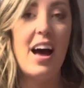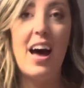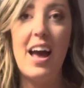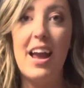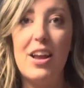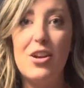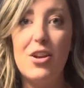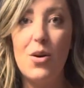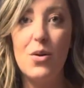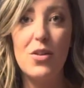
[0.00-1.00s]
I
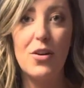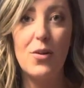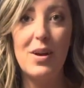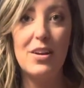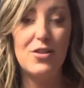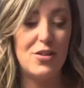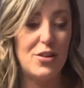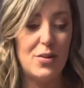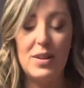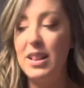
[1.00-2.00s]
know they're going
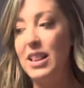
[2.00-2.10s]
to